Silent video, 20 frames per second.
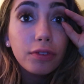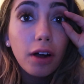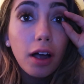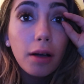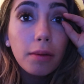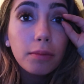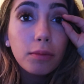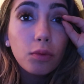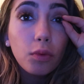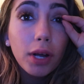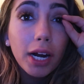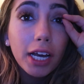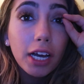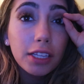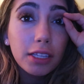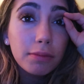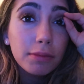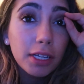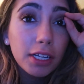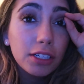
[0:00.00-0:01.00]
from when I
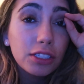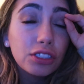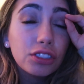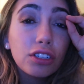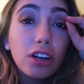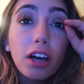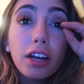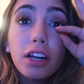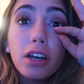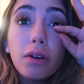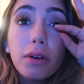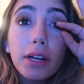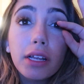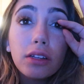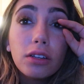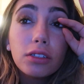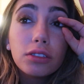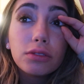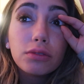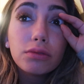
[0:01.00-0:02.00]
got them done in Toronto, and
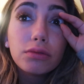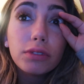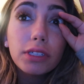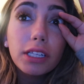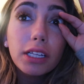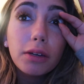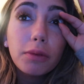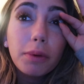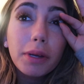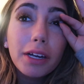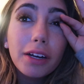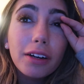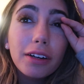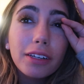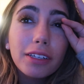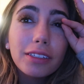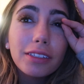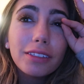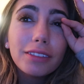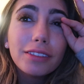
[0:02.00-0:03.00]
it looked really weird
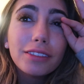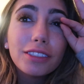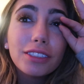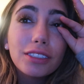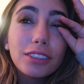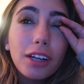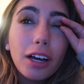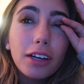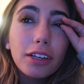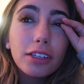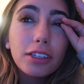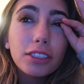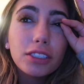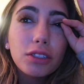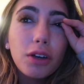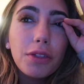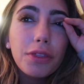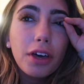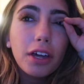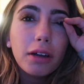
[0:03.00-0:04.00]
and just not good.
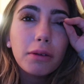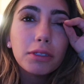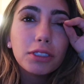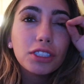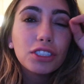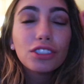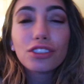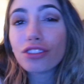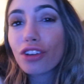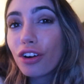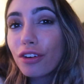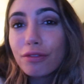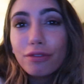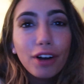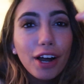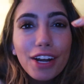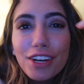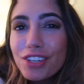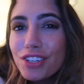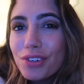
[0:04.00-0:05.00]
So I thought I would just start
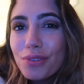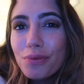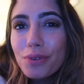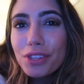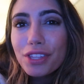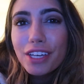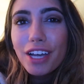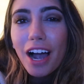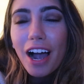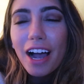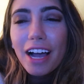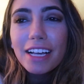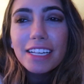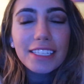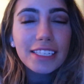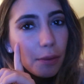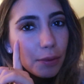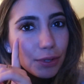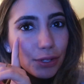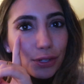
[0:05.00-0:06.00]
fresh with the eyes.
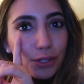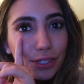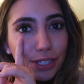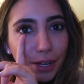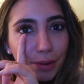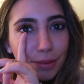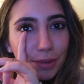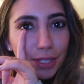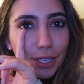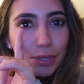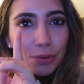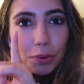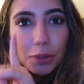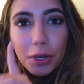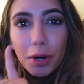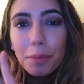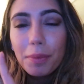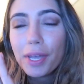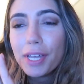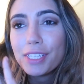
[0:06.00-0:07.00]
I will do the same to this one
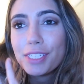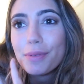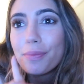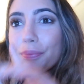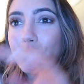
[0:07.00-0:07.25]
in a bit,